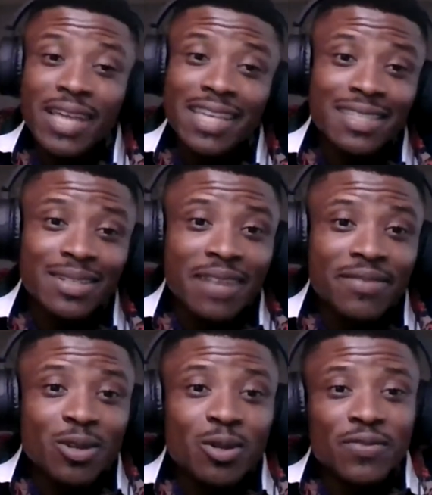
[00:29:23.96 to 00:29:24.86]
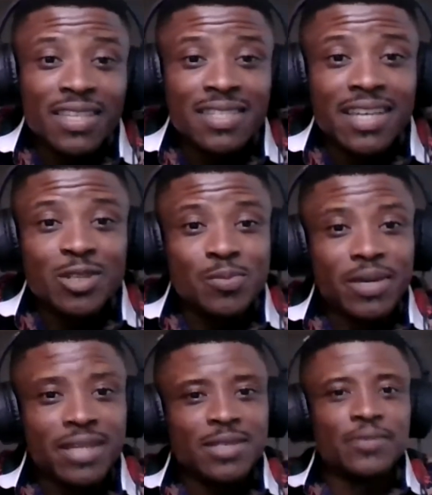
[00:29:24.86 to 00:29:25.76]
I still have a lot of things I do
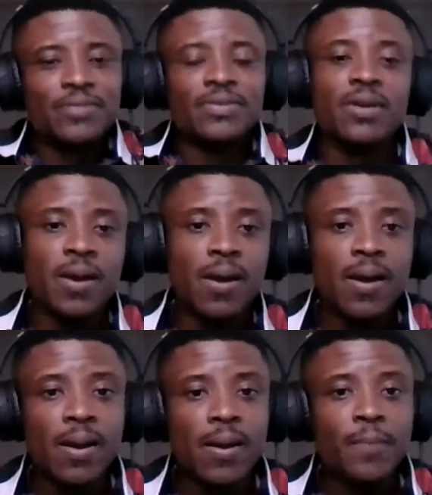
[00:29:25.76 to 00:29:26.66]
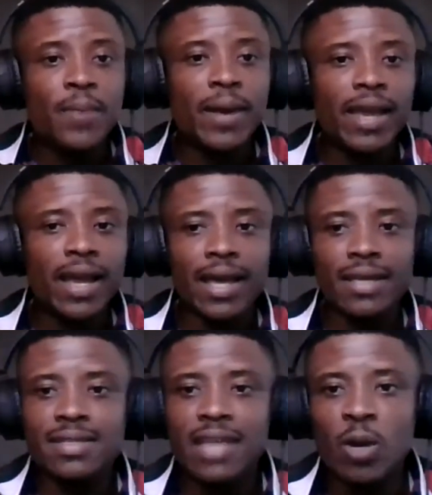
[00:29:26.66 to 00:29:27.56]
myself. Bye-bye,
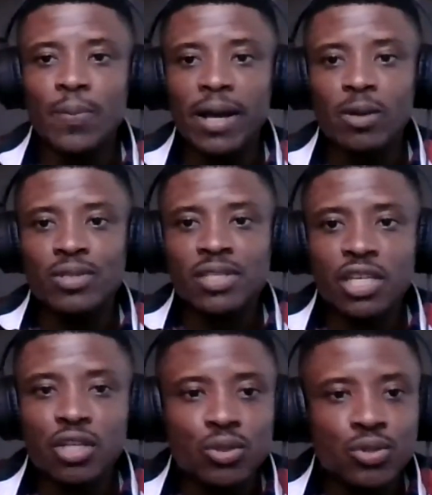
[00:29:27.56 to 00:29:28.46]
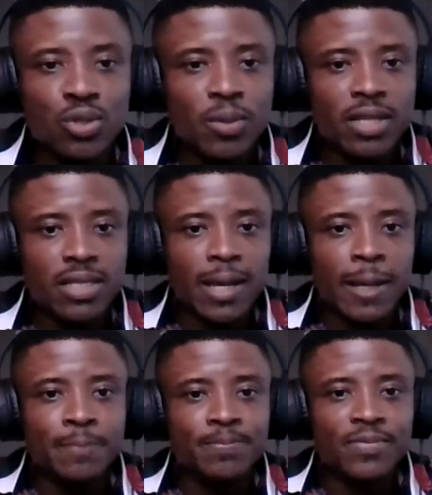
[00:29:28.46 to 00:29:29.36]
guys. I hope I will see you some other
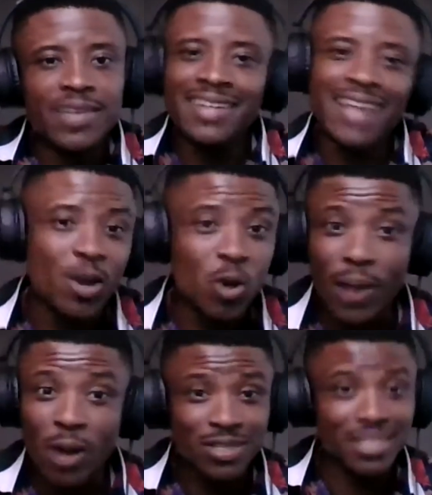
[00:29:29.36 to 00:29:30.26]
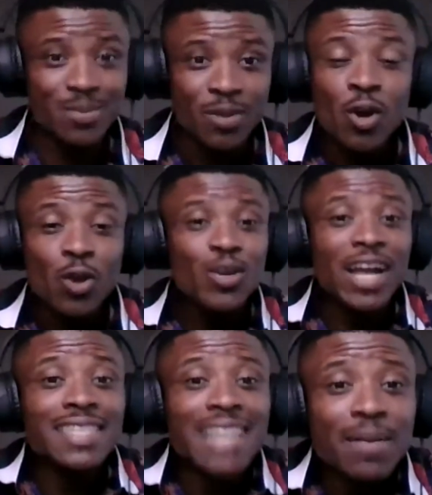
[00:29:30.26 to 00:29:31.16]
time. And I hope I'll see. You
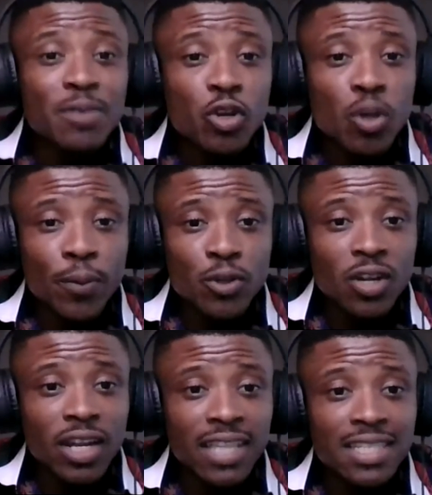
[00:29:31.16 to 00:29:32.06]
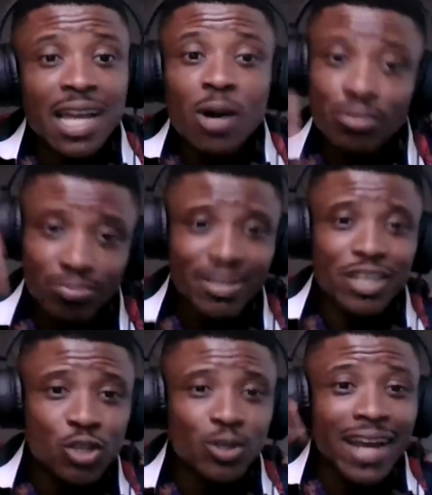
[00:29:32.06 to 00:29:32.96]
can tag me on your post on LinkedIn. I'll
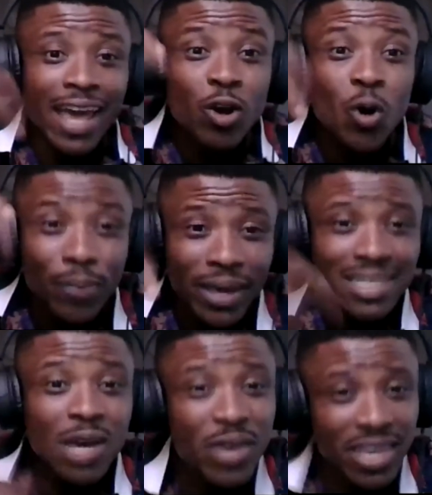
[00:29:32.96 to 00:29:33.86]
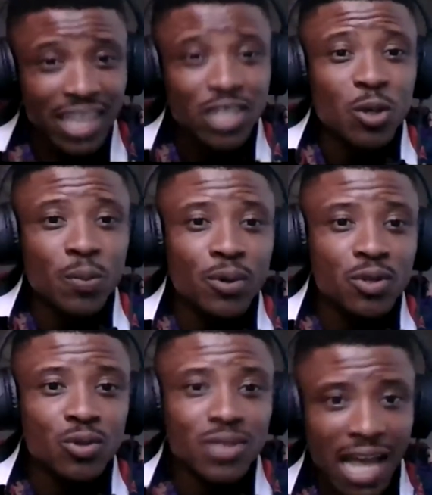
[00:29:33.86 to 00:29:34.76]
ensure that I comment. I will engage in your
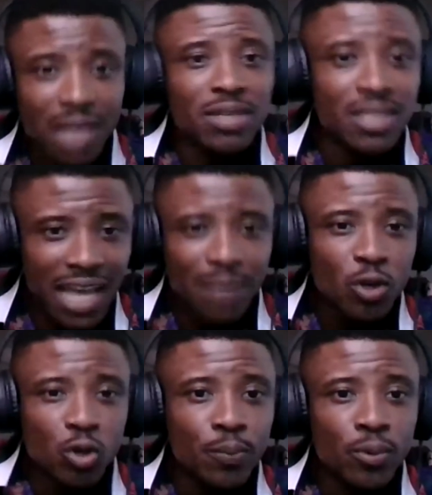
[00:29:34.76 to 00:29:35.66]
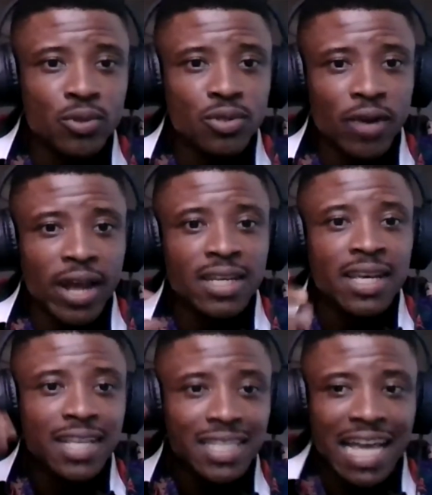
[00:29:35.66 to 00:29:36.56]
post. So tag me, tag me on your post, all right?
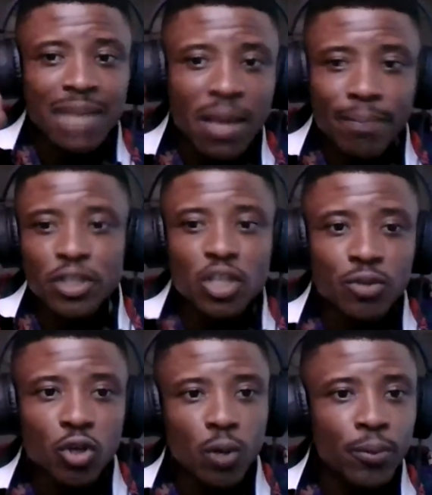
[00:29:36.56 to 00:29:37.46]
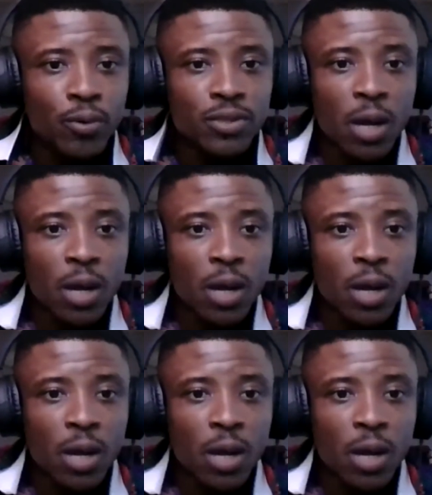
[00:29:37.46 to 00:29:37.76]
Tag me and mention me on your post.